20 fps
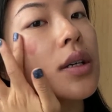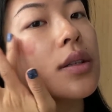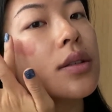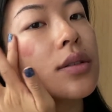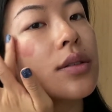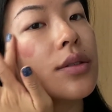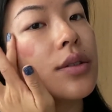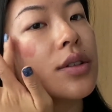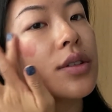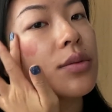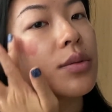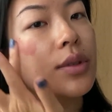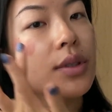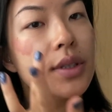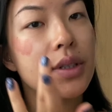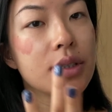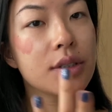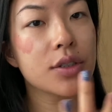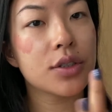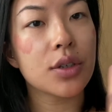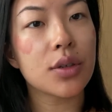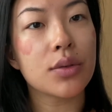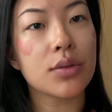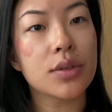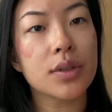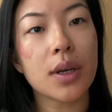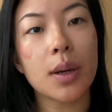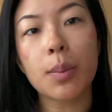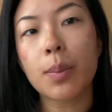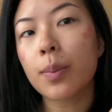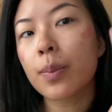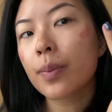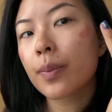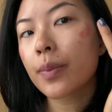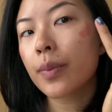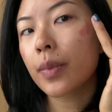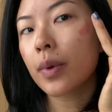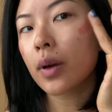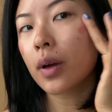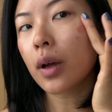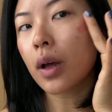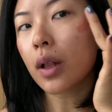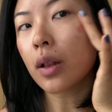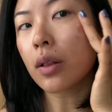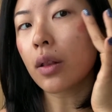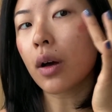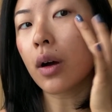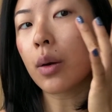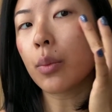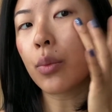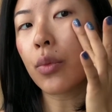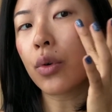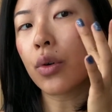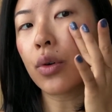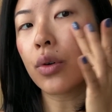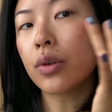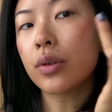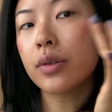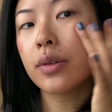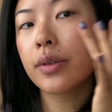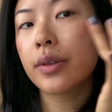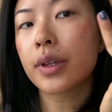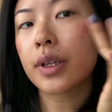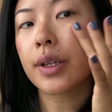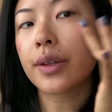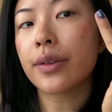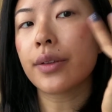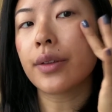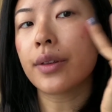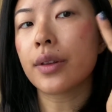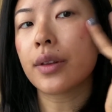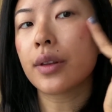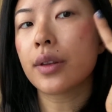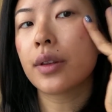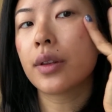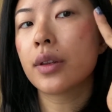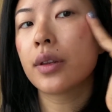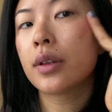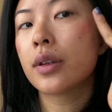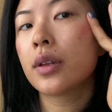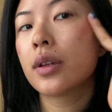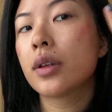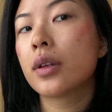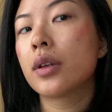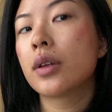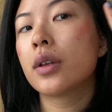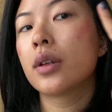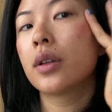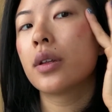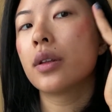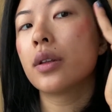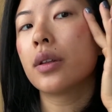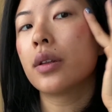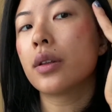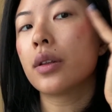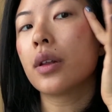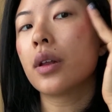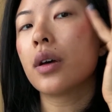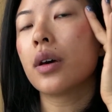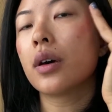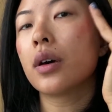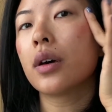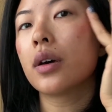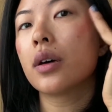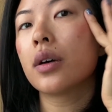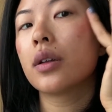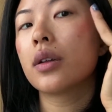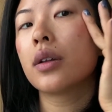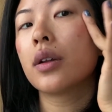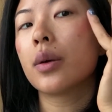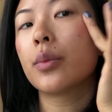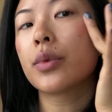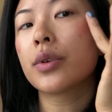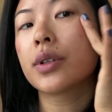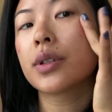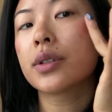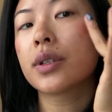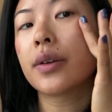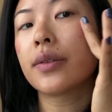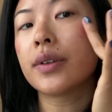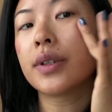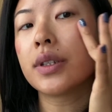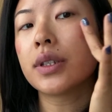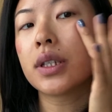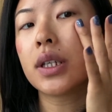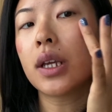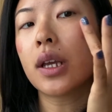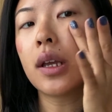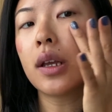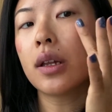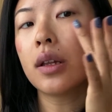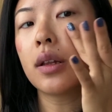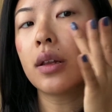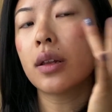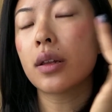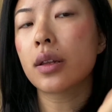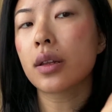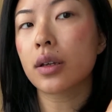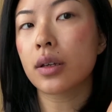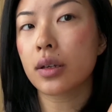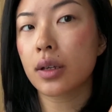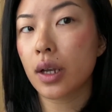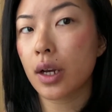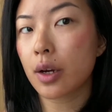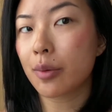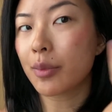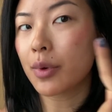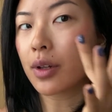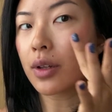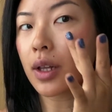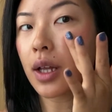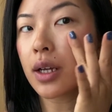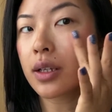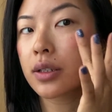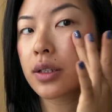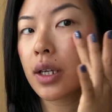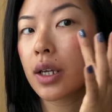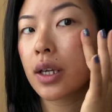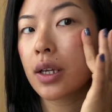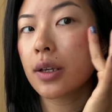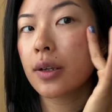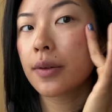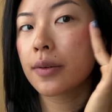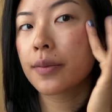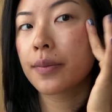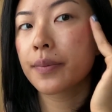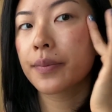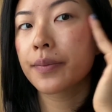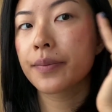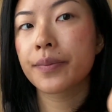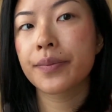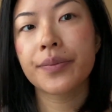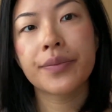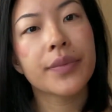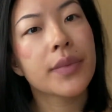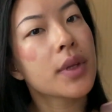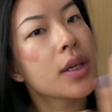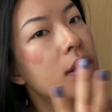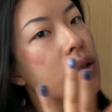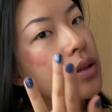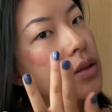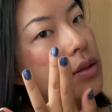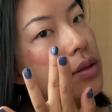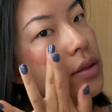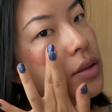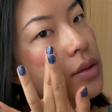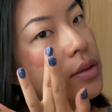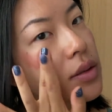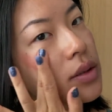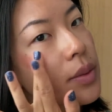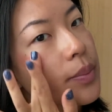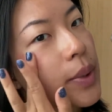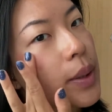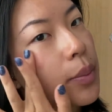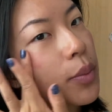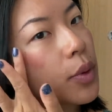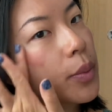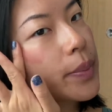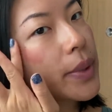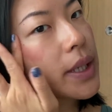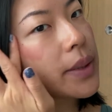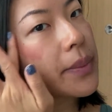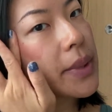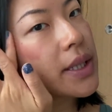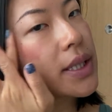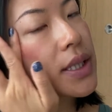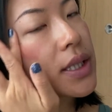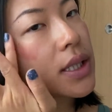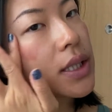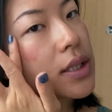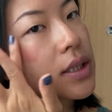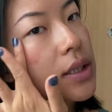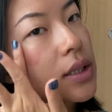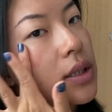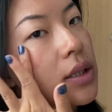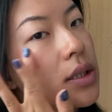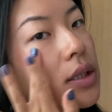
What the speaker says: so this one shows up a lot more than the number 17, the Caramel Latte. It's a bit more pigmented.